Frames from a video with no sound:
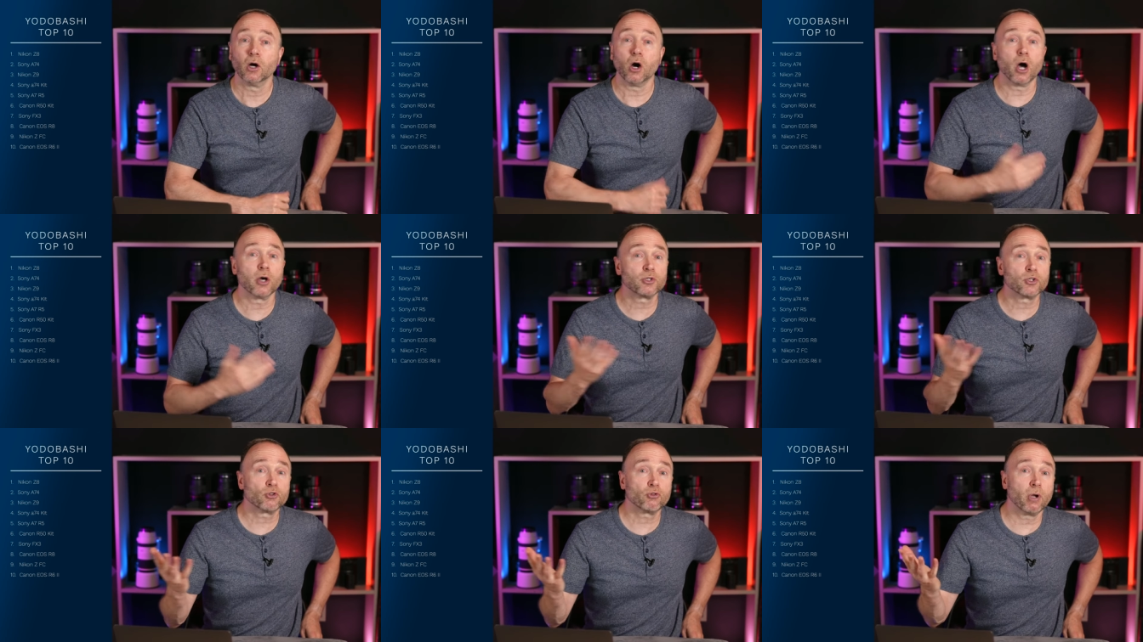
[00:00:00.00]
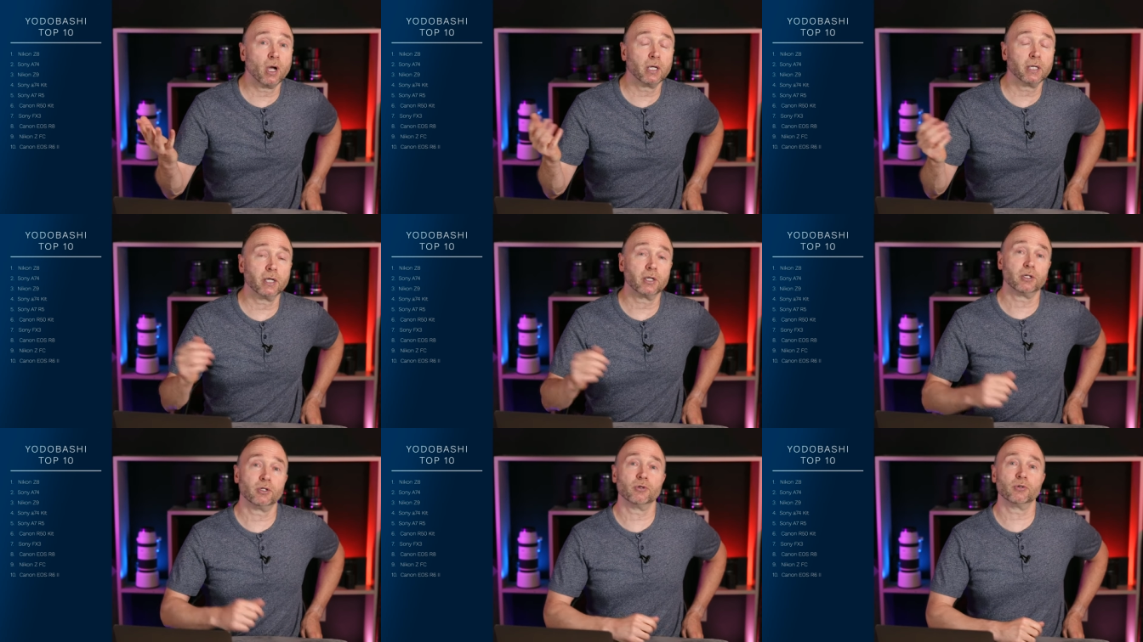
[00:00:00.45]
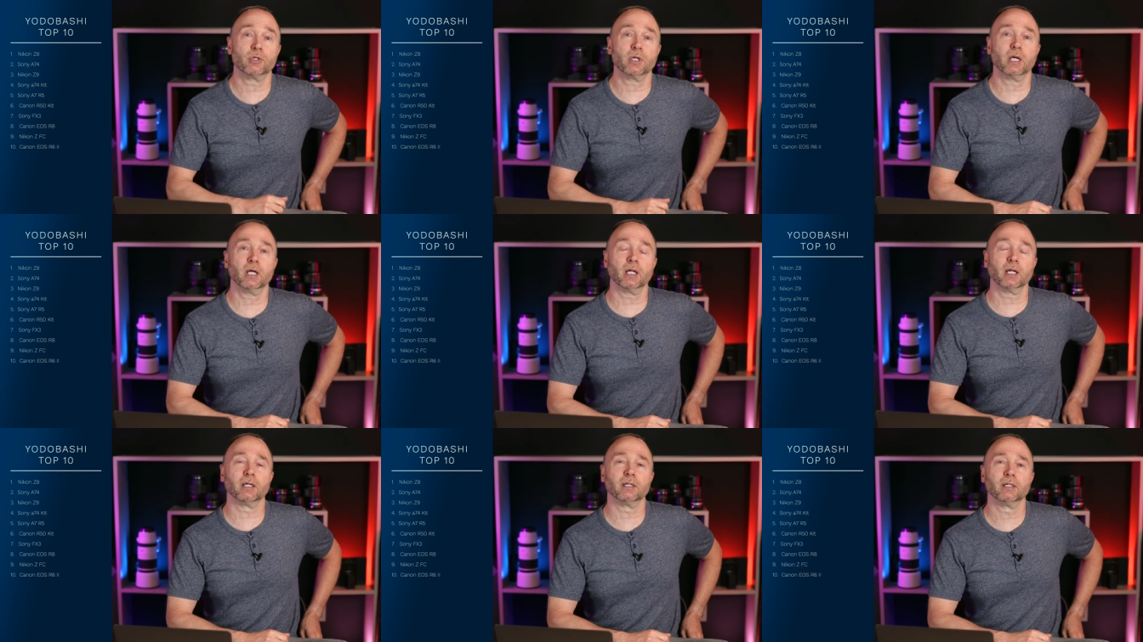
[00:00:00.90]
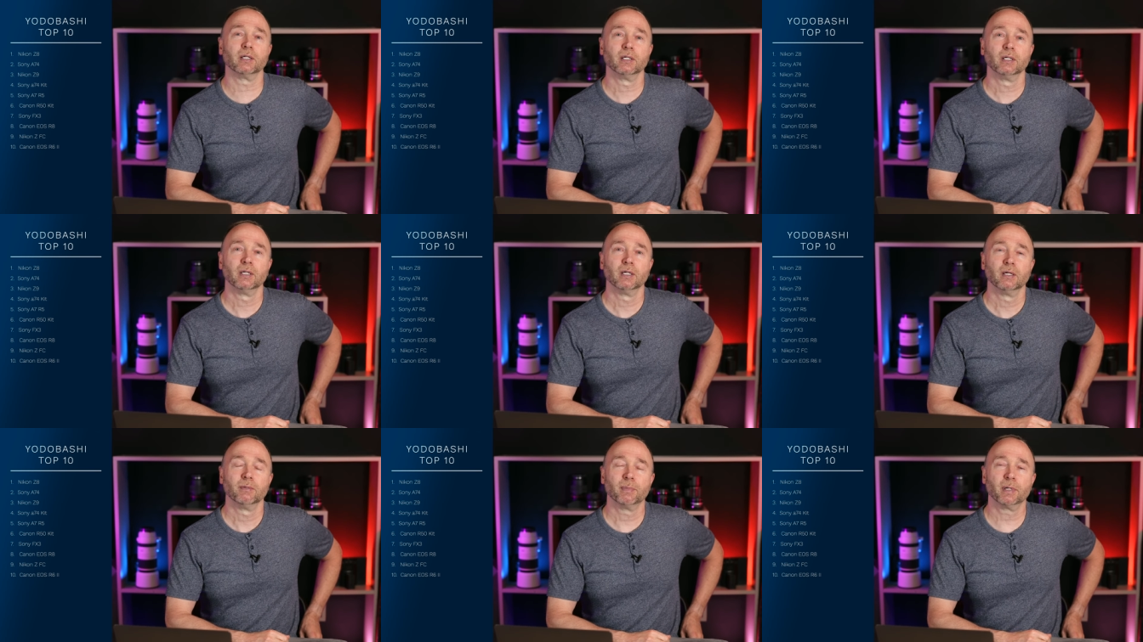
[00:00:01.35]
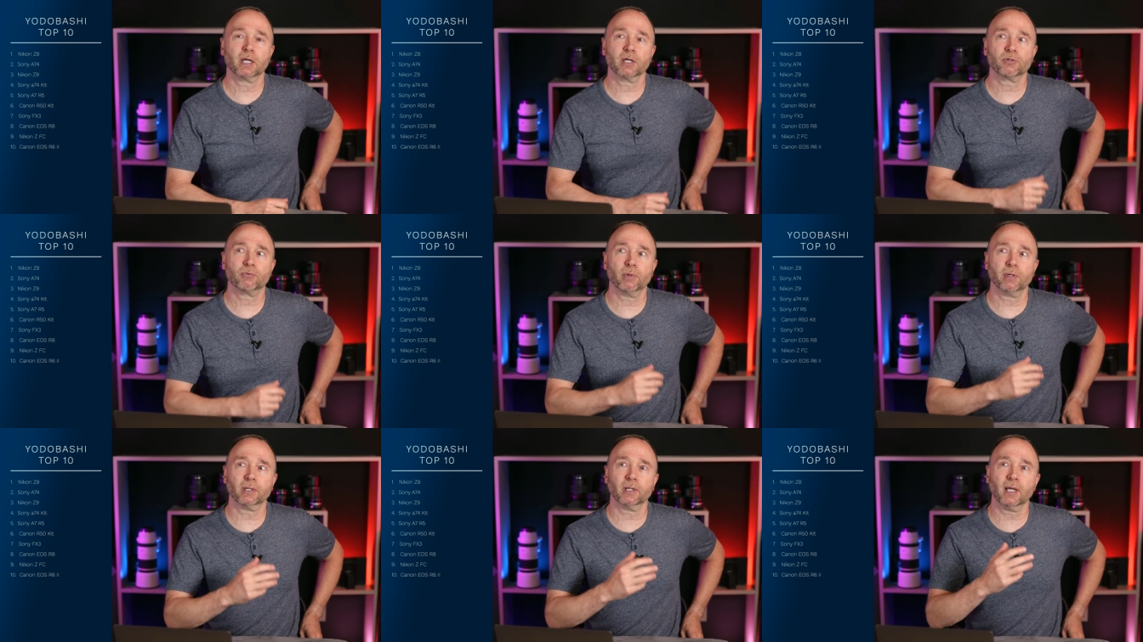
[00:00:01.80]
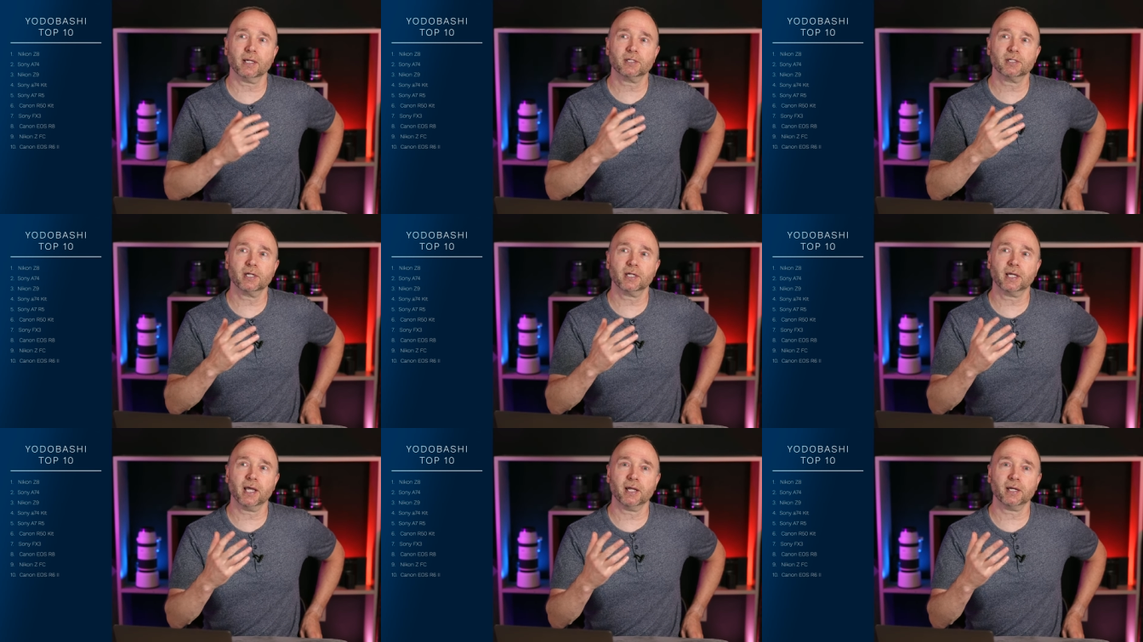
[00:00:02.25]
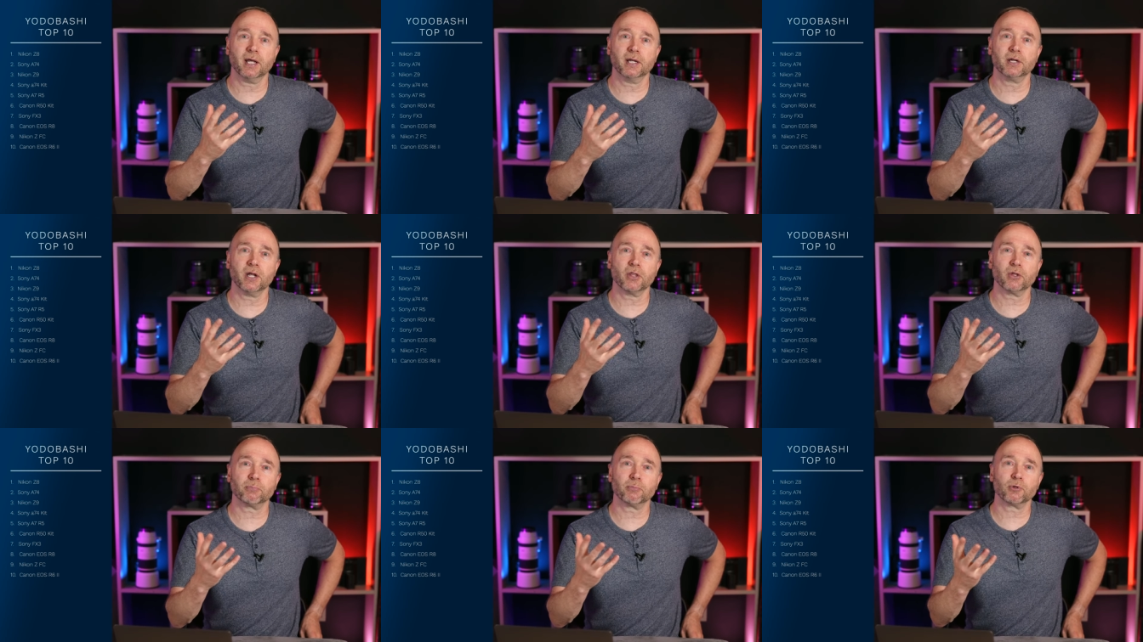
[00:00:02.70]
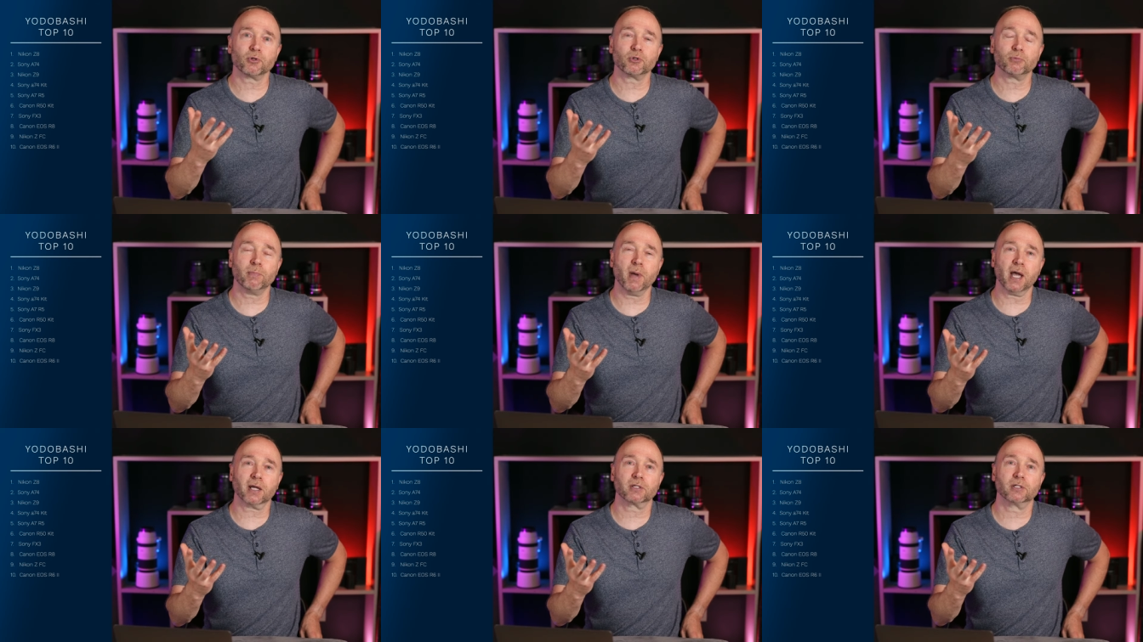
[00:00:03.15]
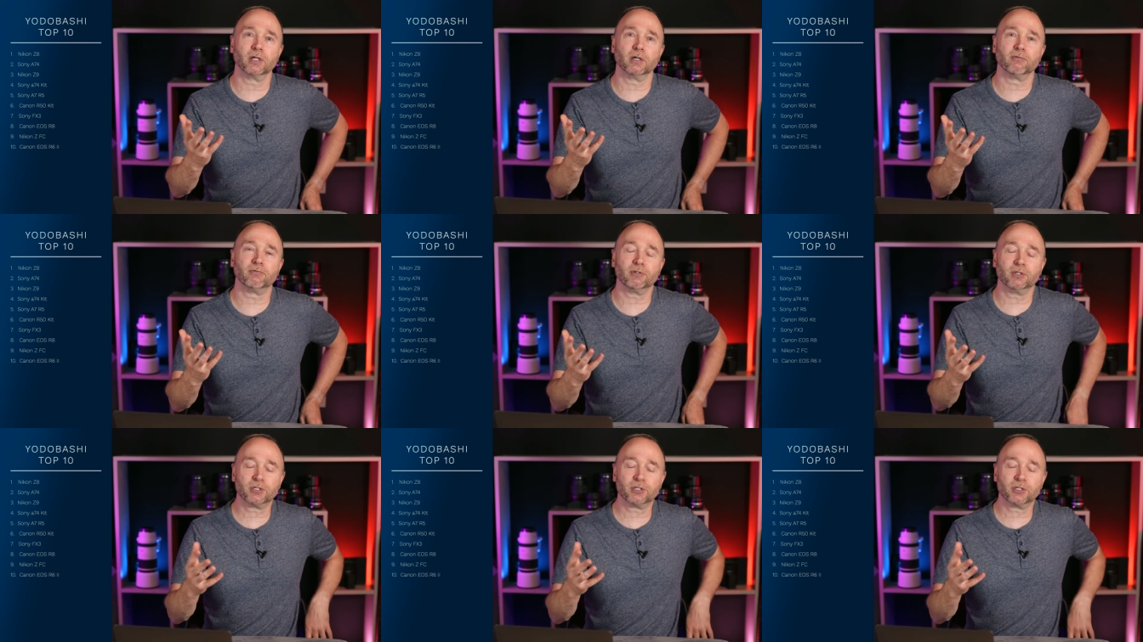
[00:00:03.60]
Australia, New Zealand, because we'd like to get another perspective.